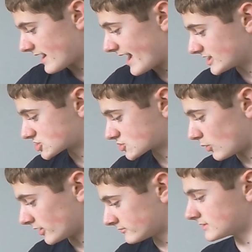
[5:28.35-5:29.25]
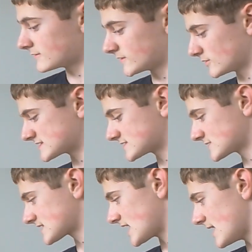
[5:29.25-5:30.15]
h1 if he wants to
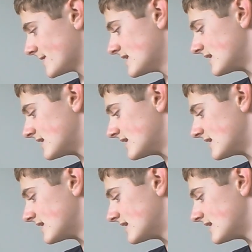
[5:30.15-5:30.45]
escape,